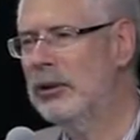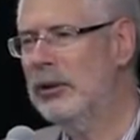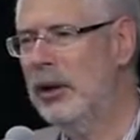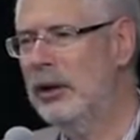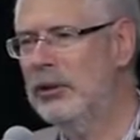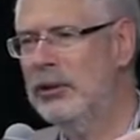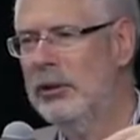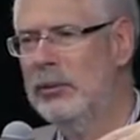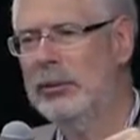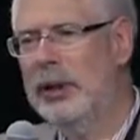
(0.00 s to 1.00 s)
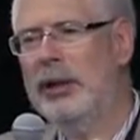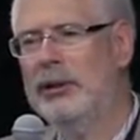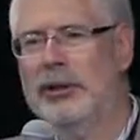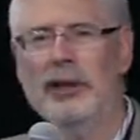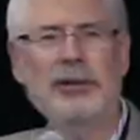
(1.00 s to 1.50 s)
That is, we're
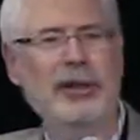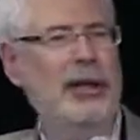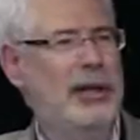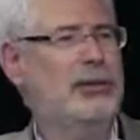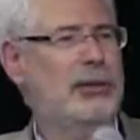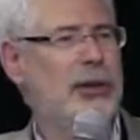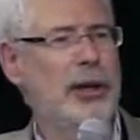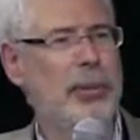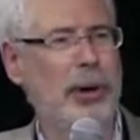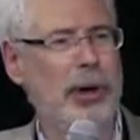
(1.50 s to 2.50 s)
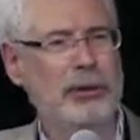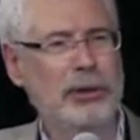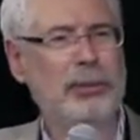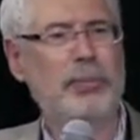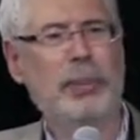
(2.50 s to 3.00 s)
not testing the engineering part,
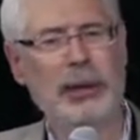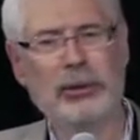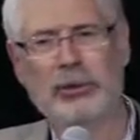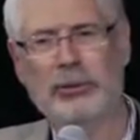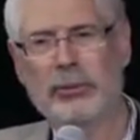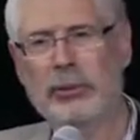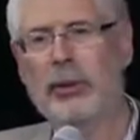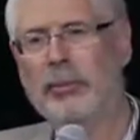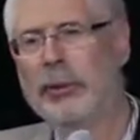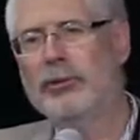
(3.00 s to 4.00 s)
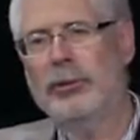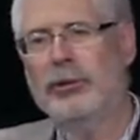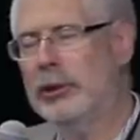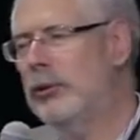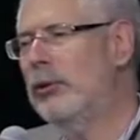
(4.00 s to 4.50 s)
that's the bits. We'll help
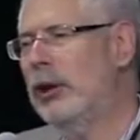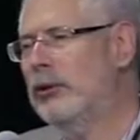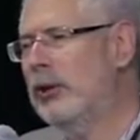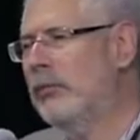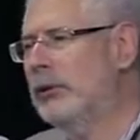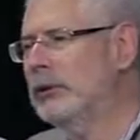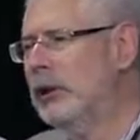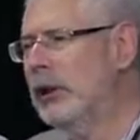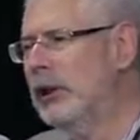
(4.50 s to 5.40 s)
engineering do that separately.